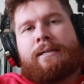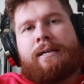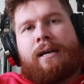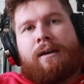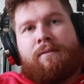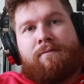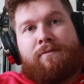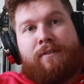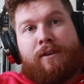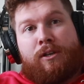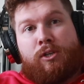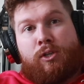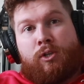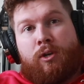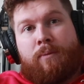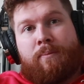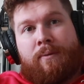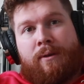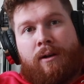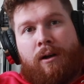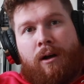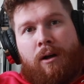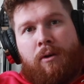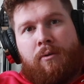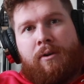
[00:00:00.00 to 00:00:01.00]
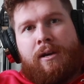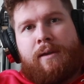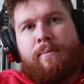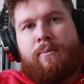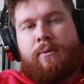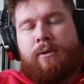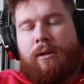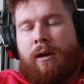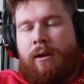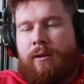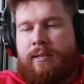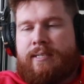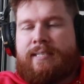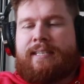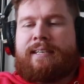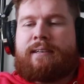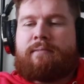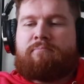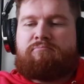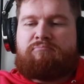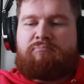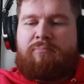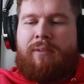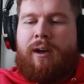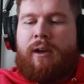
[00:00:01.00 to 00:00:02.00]
and finishing up in Galway, but honestly,
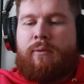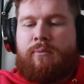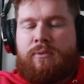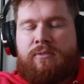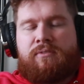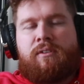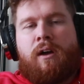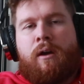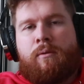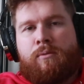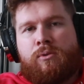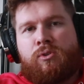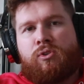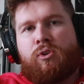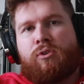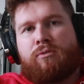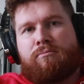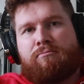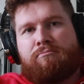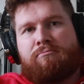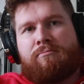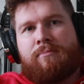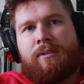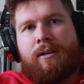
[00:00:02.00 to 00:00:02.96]
I was I was done.